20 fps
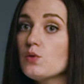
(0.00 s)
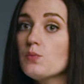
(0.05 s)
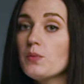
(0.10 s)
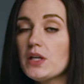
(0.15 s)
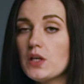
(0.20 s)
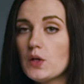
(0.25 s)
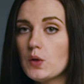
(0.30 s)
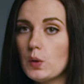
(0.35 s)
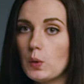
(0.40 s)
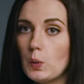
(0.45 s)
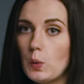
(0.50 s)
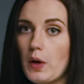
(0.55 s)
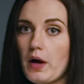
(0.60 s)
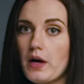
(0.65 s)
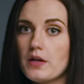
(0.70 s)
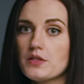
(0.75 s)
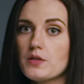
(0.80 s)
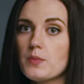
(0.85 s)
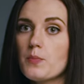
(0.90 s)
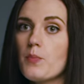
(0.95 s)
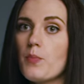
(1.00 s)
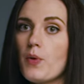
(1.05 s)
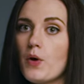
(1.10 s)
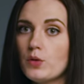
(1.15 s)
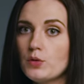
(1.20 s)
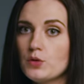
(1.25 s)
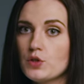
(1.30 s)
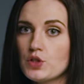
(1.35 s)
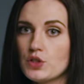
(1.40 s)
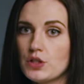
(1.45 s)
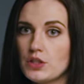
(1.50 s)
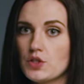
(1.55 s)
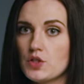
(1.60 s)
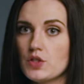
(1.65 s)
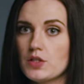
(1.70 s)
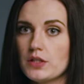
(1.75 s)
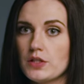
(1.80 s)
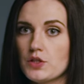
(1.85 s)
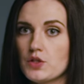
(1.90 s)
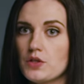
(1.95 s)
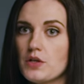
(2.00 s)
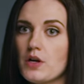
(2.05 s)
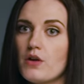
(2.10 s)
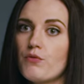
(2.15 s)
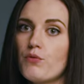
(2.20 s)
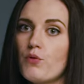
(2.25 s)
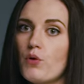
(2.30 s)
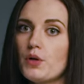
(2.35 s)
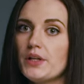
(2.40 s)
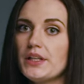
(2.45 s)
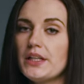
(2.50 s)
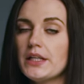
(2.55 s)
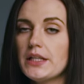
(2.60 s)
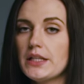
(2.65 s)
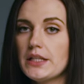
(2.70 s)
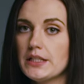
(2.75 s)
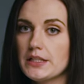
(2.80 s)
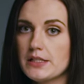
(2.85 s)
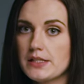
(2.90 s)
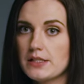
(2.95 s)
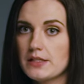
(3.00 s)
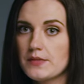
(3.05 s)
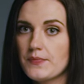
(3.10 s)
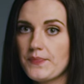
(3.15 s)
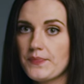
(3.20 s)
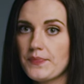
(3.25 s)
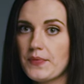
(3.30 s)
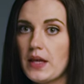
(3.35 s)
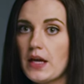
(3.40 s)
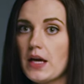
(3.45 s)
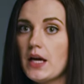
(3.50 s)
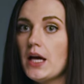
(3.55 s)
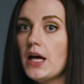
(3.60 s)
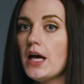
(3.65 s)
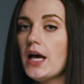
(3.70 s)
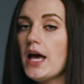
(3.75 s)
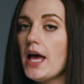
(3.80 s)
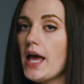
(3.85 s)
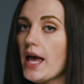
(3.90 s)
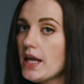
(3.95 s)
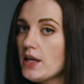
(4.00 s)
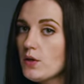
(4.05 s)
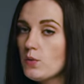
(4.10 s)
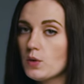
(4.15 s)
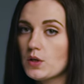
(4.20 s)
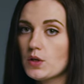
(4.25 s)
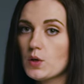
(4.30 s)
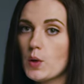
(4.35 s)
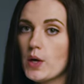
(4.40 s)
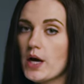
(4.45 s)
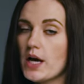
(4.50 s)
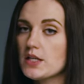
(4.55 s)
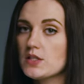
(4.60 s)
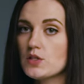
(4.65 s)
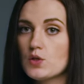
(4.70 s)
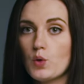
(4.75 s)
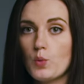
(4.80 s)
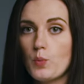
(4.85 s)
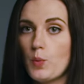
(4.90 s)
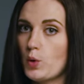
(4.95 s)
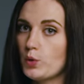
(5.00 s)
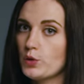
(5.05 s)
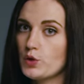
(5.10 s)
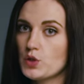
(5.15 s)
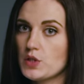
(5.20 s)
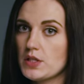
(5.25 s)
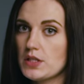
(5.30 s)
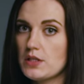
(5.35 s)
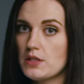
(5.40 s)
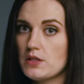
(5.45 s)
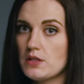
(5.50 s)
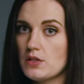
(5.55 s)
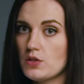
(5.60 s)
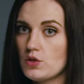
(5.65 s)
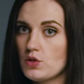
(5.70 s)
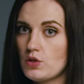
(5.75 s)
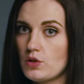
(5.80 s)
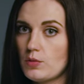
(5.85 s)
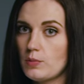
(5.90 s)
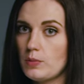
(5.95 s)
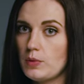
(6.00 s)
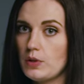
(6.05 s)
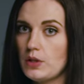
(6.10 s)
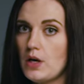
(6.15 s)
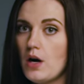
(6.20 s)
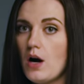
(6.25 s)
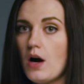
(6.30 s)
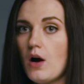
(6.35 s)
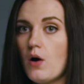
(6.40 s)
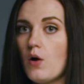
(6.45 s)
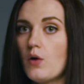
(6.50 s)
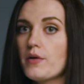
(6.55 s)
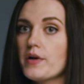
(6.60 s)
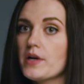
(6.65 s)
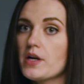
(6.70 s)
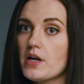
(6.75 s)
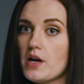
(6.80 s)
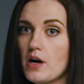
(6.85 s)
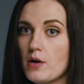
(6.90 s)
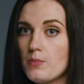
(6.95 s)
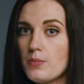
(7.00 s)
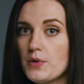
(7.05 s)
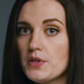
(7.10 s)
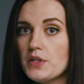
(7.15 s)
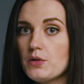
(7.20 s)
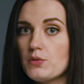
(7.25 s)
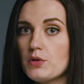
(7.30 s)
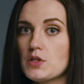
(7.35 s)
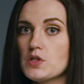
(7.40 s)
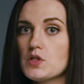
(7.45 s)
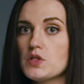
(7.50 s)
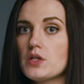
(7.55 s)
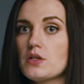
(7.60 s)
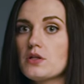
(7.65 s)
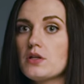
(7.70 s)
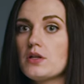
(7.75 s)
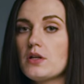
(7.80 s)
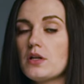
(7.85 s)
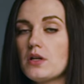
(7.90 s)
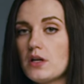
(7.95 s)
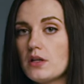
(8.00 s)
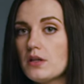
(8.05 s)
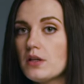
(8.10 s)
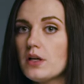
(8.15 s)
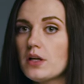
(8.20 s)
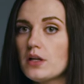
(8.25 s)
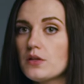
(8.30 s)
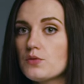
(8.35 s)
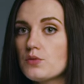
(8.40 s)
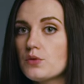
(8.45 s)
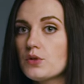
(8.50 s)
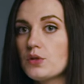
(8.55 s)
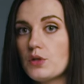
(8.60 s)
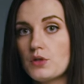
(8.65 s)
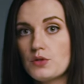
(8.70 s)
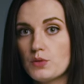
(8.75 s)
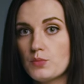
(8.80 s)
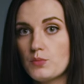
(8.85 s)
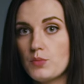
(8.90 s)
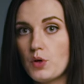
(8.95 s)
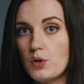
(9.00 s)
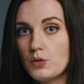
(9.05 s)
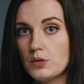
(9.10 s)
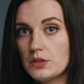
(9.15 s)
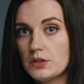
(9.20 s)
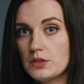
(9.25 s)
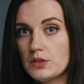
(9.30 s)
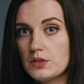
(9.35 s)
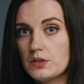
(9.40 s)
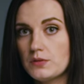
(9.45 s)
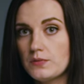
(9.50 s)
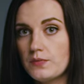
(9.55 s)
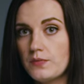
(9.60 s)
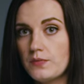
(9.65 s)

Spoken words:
you may know, under Polish legislation, a foreigner is anyone who has no Polish citizenship or a company registered in another country not in Poland,